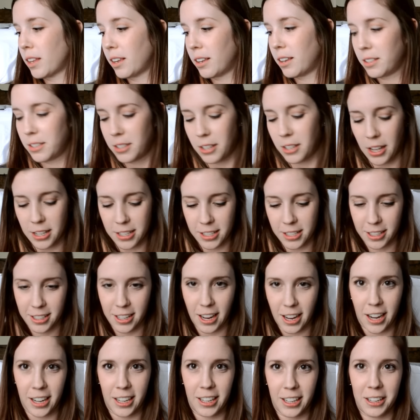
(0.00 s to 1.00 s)
So that's
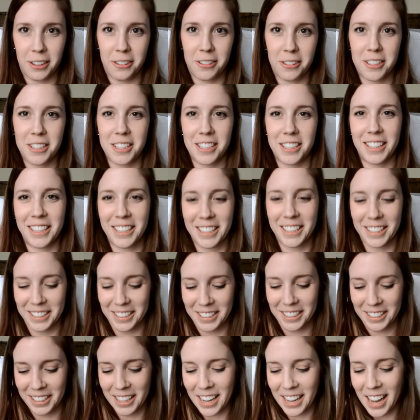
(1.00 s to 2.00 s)
exciting
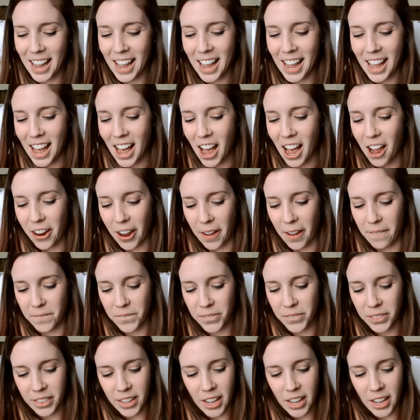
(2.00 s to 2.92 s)
news. Okay.